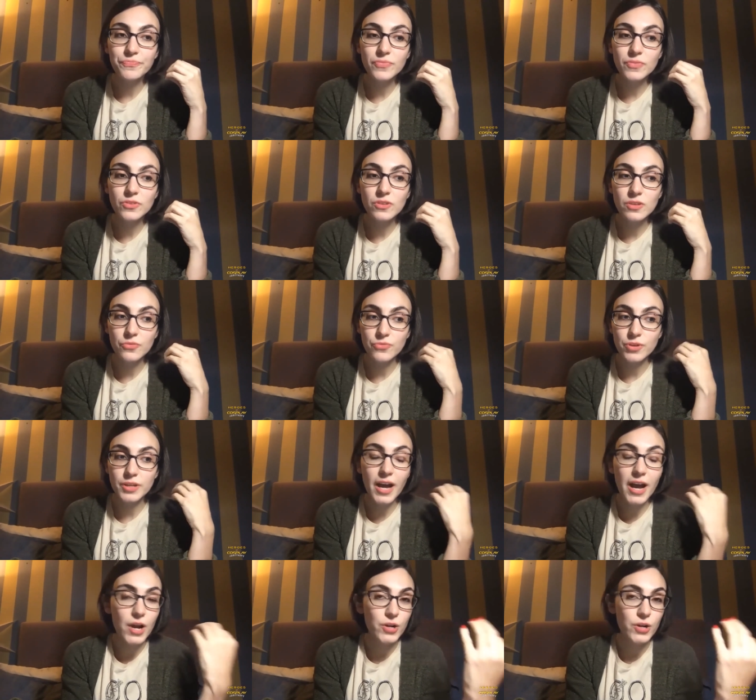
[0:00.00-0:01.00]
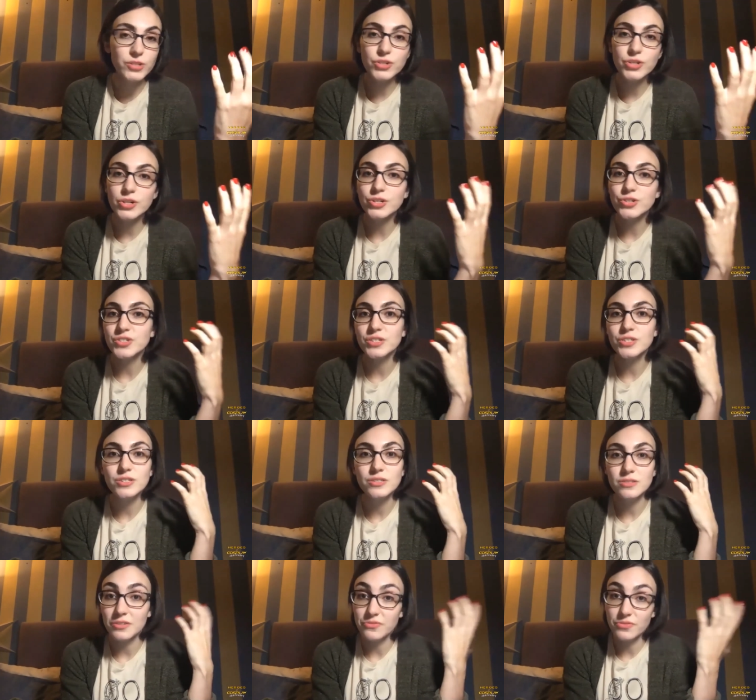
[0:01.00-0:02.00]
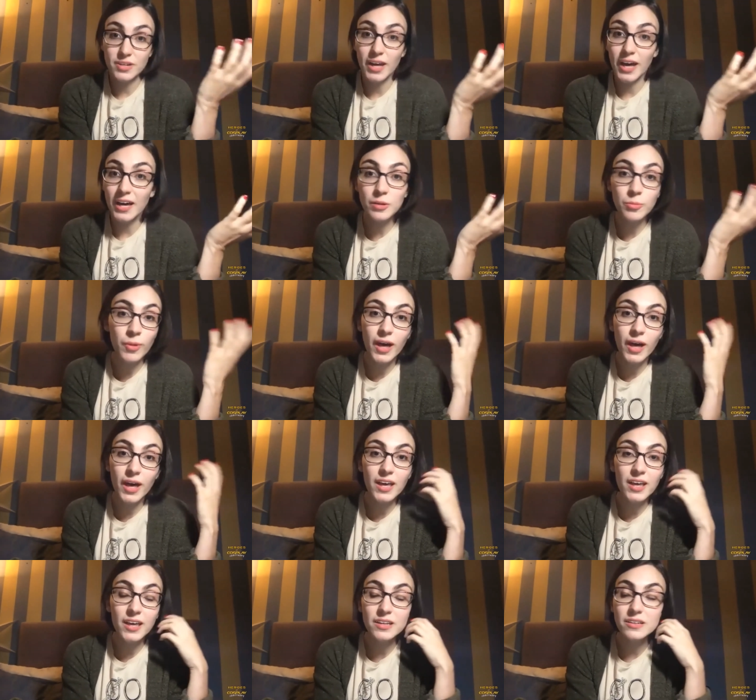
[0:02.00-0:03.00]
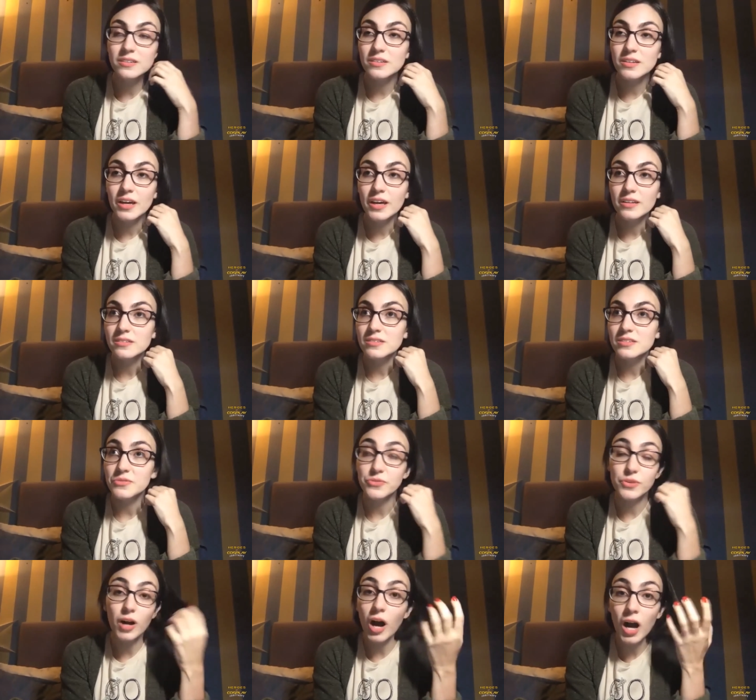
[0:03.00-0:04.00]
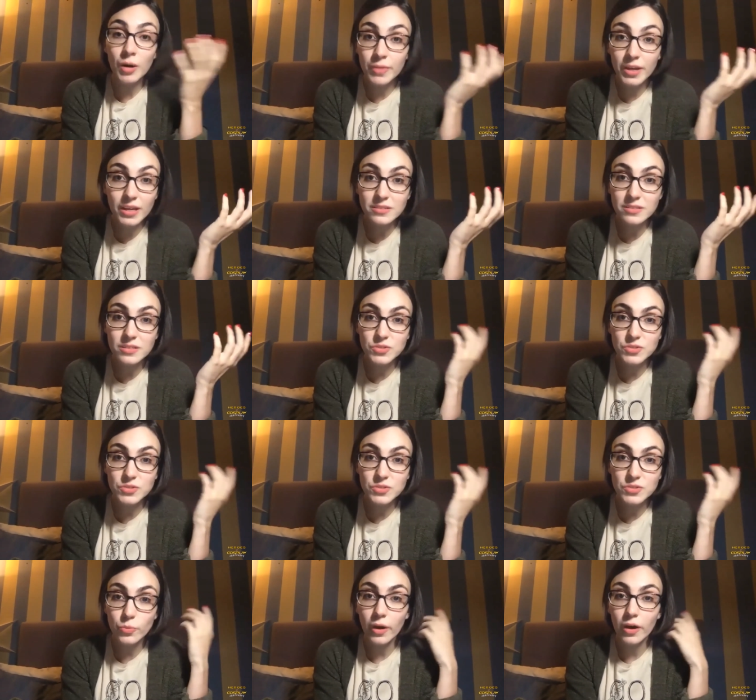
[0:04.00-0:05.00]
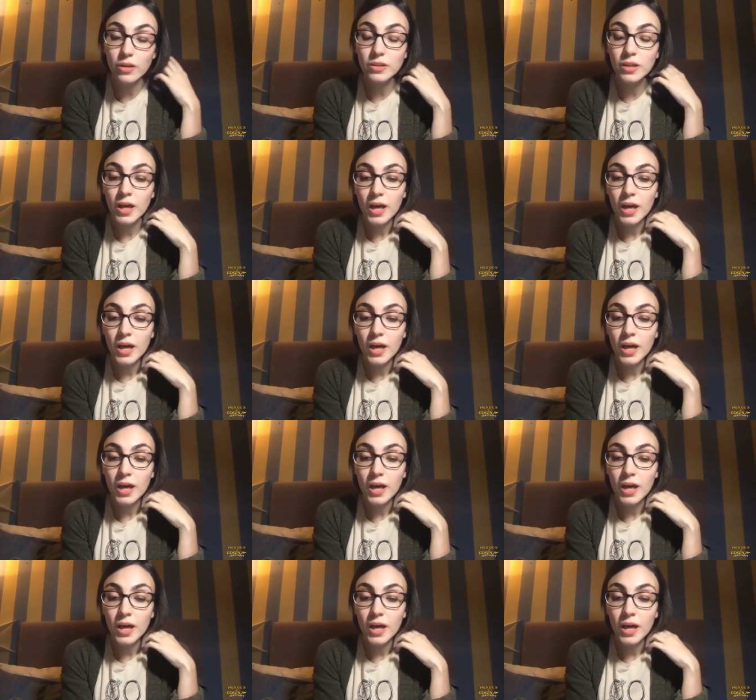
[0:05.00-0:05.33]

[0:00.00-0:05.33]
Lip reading: different characters and different anime and different comics as well.